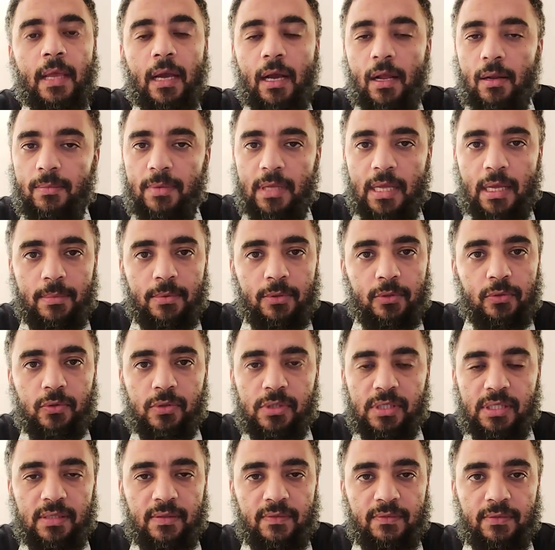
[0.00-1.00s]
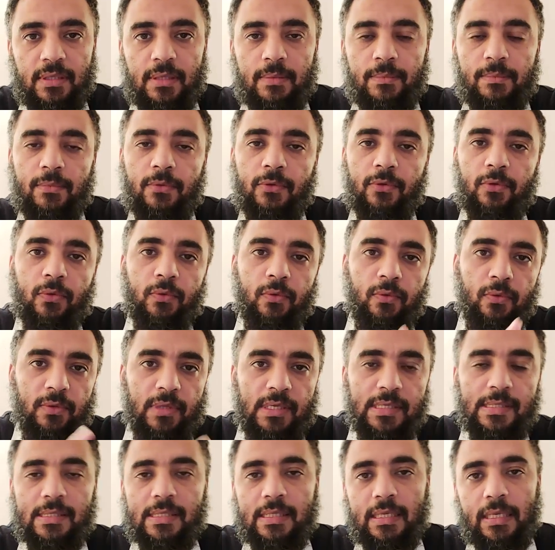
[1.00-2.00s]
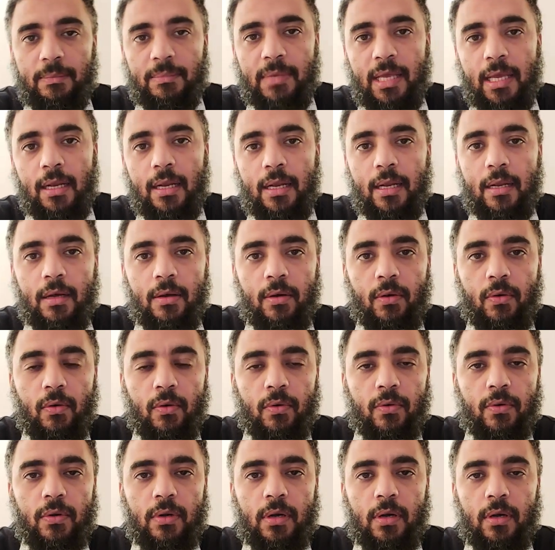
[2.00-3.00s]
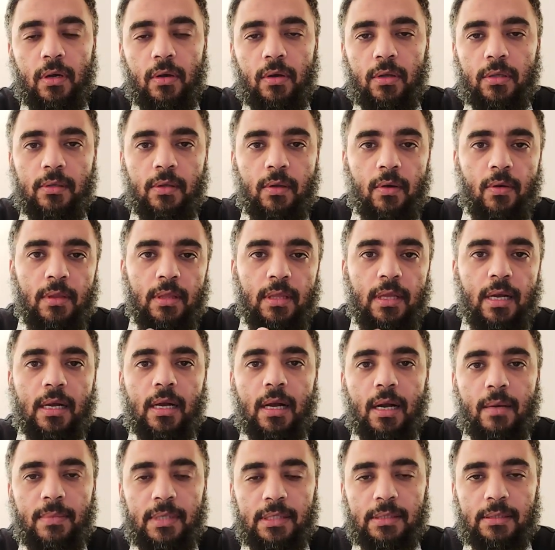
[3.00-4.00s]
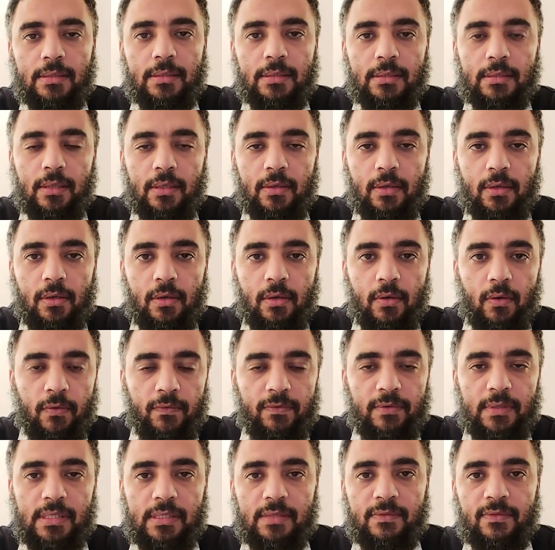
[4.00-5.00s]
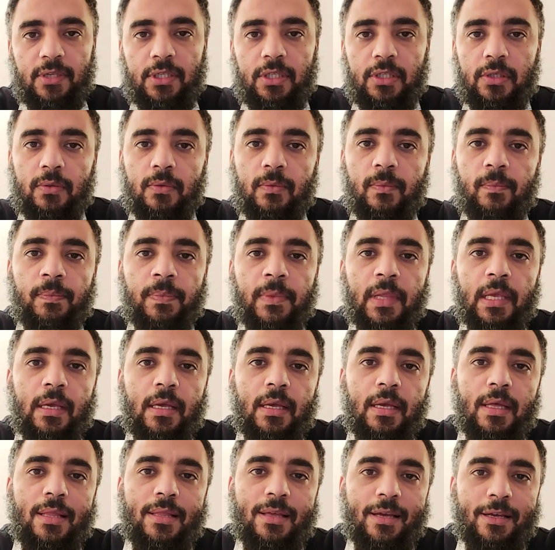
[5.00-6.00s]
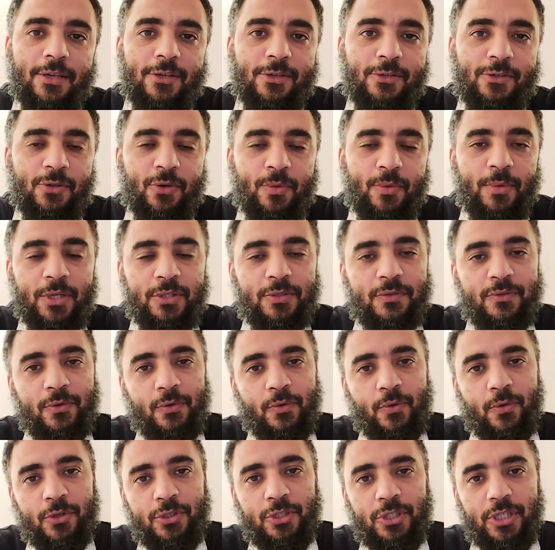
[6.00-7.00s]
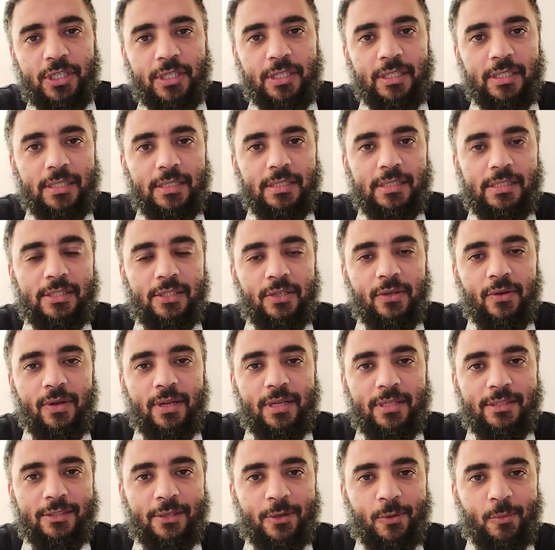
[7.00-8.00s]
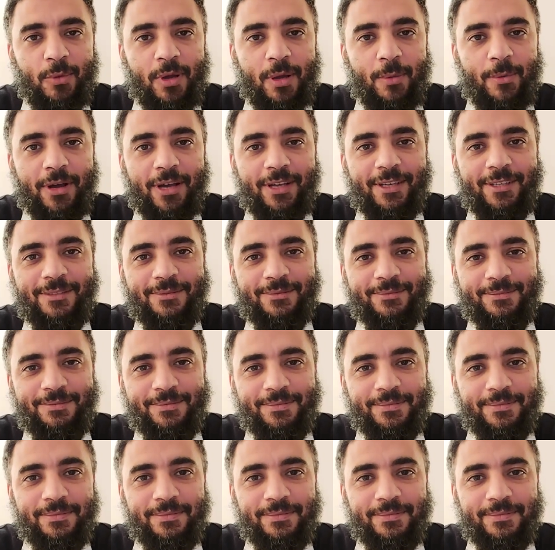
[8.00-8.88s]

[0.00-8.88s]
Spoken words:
I'll be happy to receive them through this email or on the comment of this video. Thank you so much for watching. See you later. Bye bye.